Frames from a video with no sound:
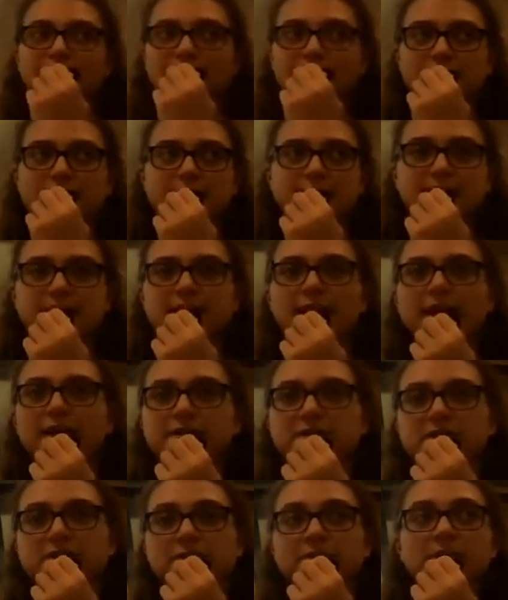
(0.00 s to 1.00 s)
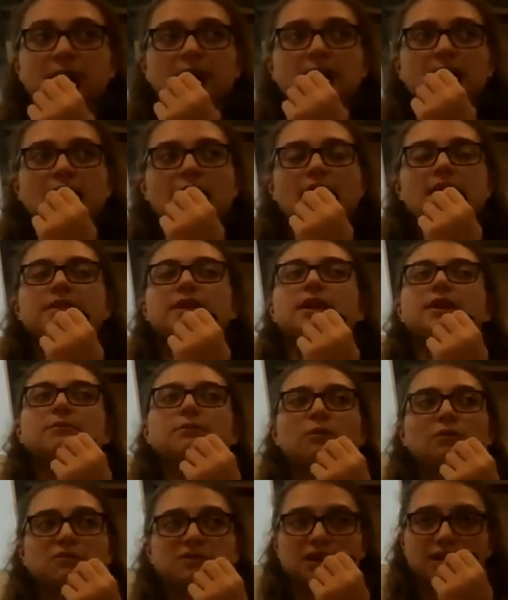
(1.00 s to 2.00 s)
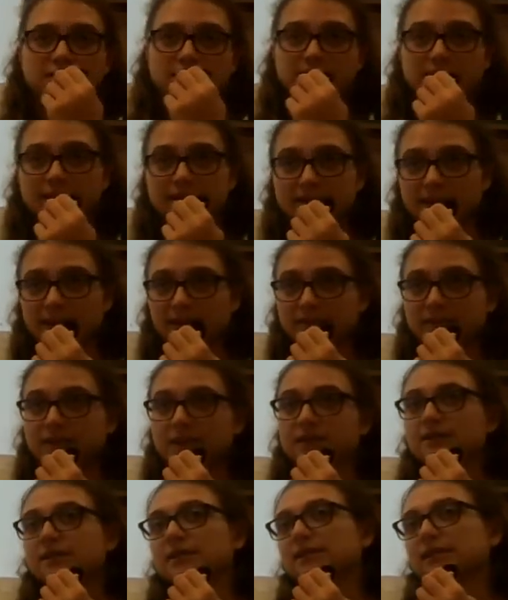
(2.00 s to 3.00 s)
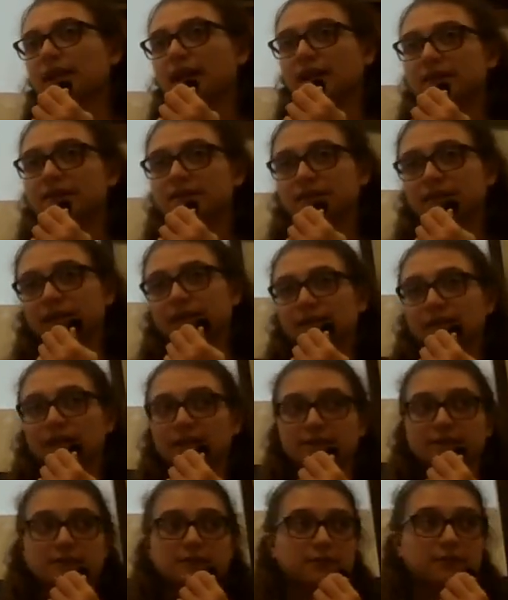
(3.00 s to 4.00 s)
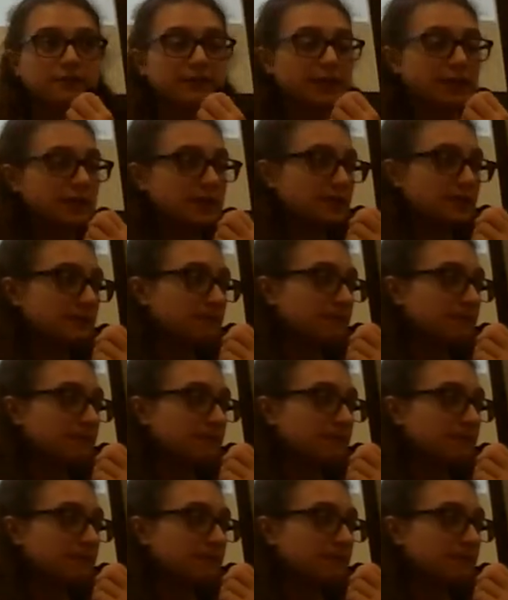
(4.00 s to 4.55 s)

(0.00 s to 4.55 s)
it's inside you, and then it moves on to the intestines, and that is the intestinal phase.